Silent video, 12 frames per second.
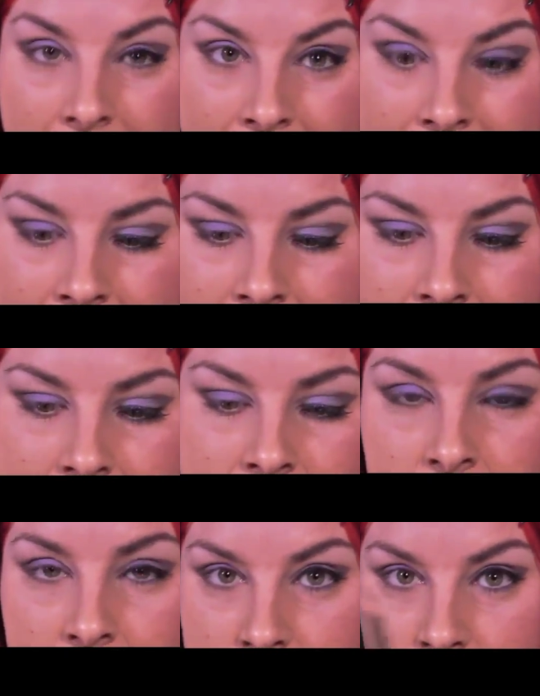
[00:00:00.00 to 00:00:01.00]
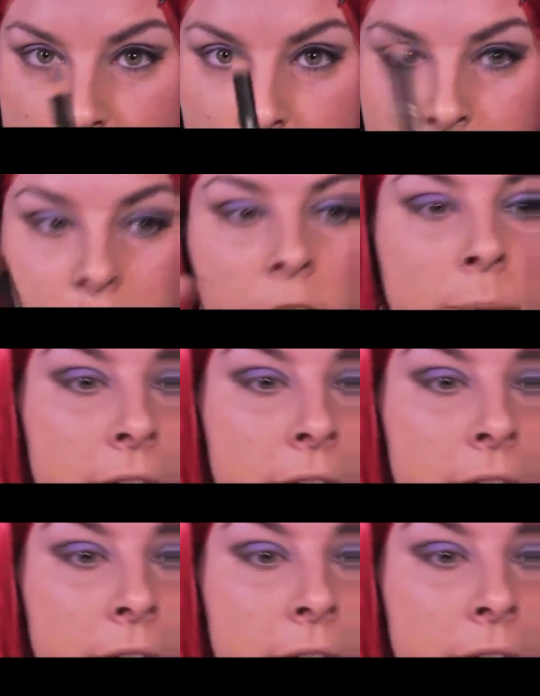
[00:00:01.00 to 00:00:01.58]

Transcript: like it. So that's what we're going to be